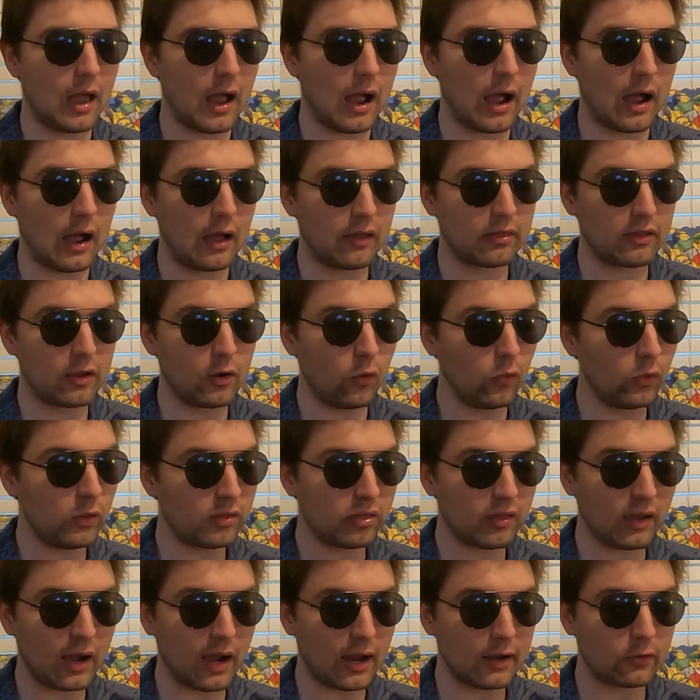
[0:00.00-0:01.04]
The only
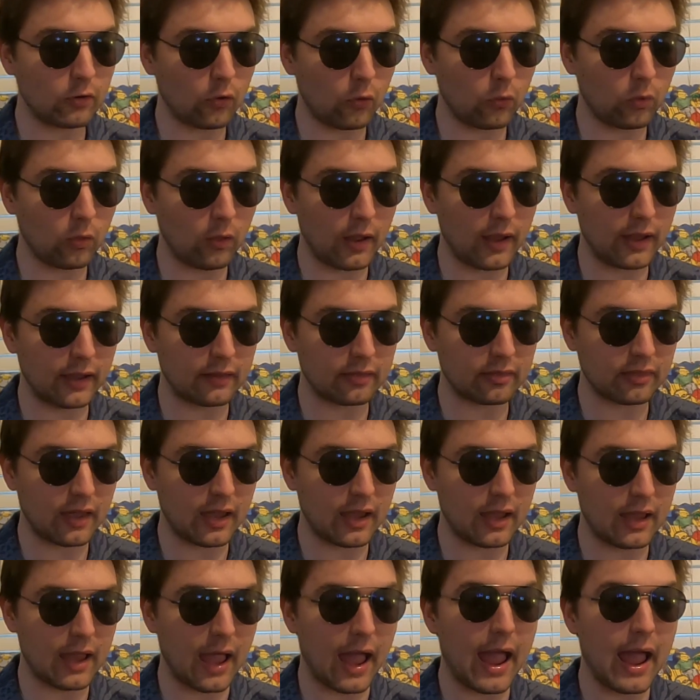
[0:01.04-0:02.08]
thing I don't like,
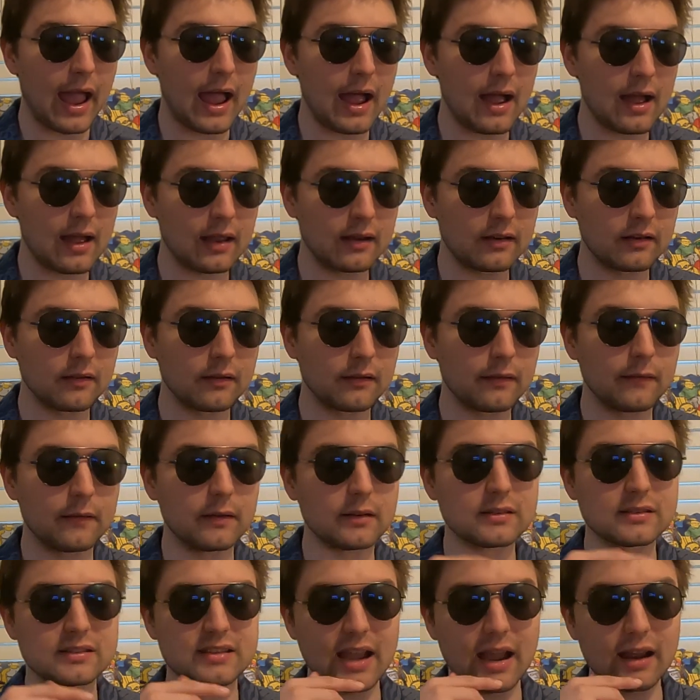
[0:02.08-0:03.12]
they had...
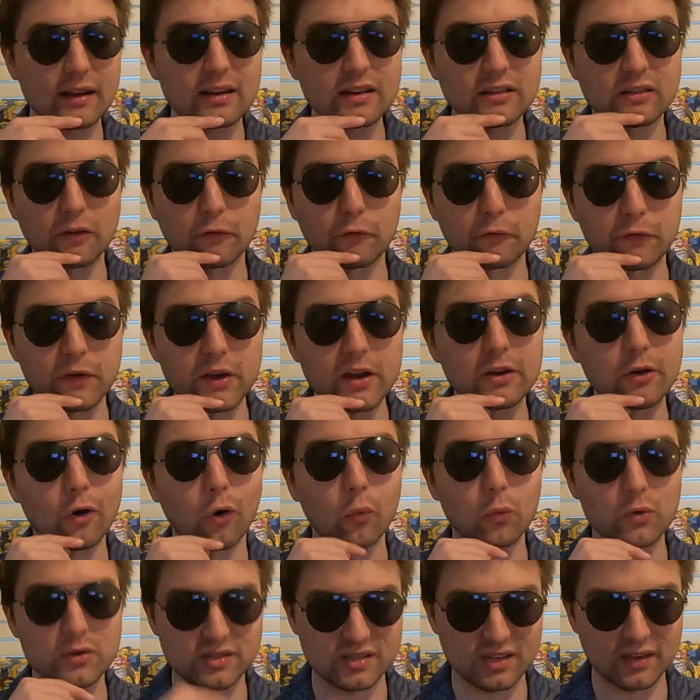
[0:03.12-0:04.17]
Danny
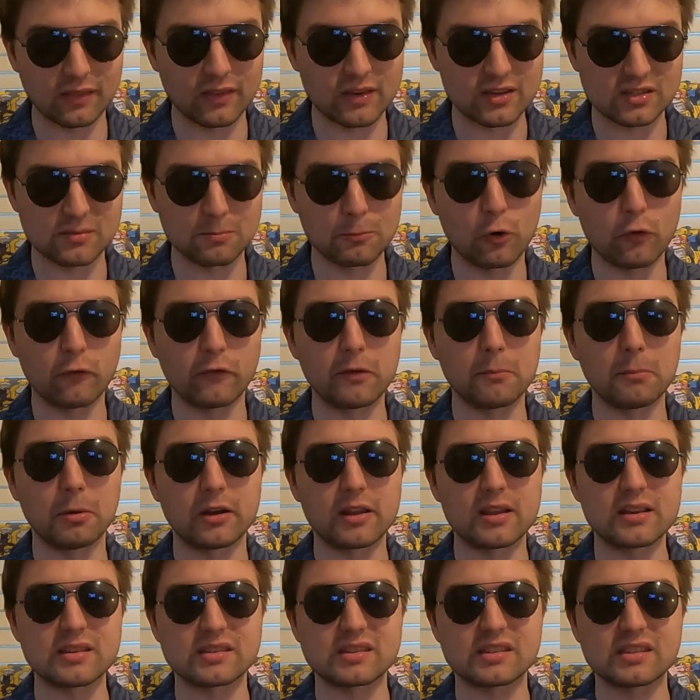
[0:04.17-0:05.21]
DeVito was in this movie, but
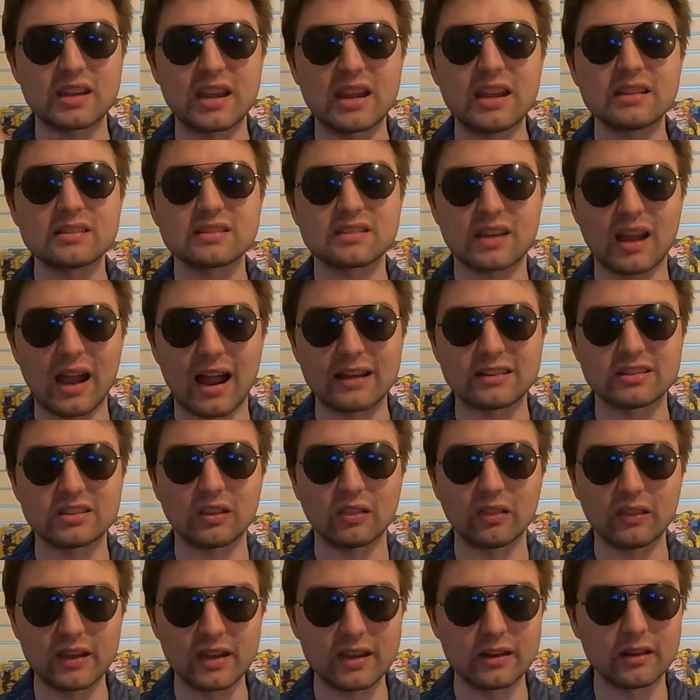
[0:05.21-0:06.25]
his scenes got
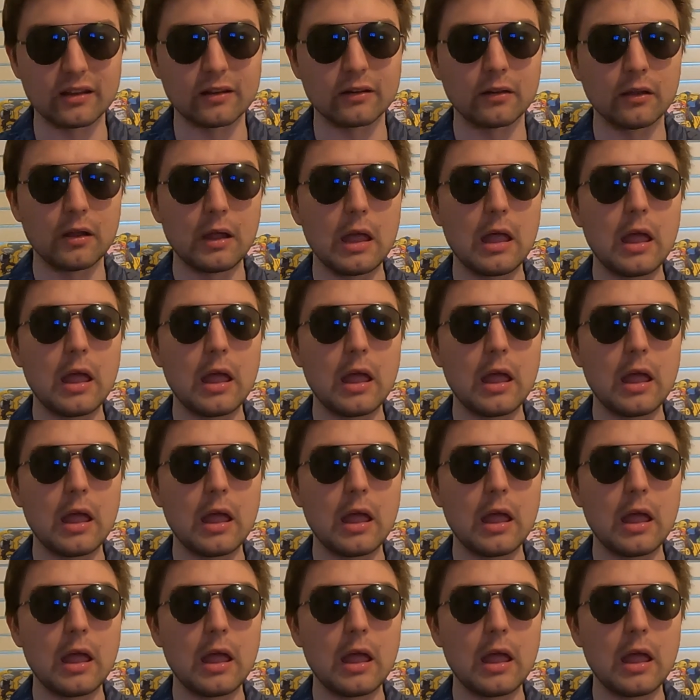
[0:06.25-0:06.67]
deleted.